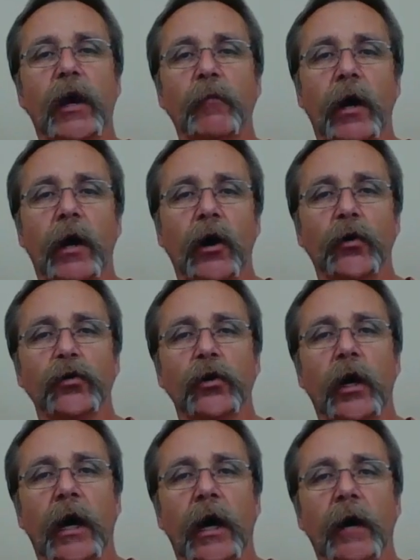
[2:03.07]
and my
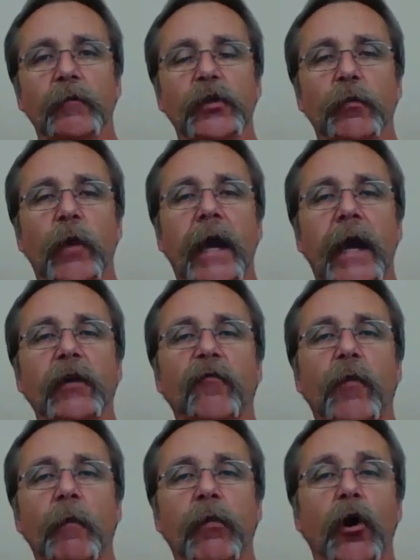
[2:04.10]
own domain of
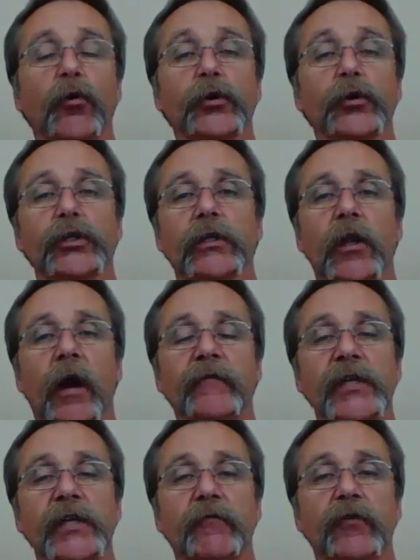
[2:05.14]
my blog, which is
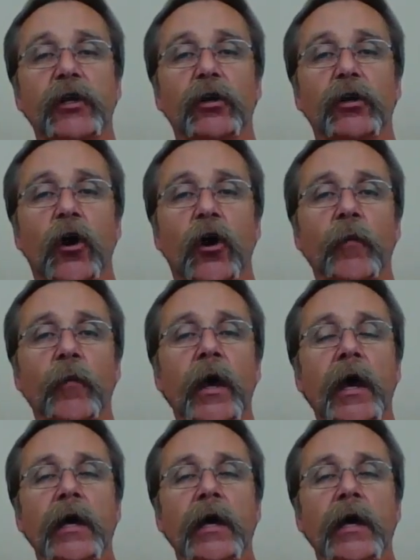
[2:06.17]
CliveJeffrey.com.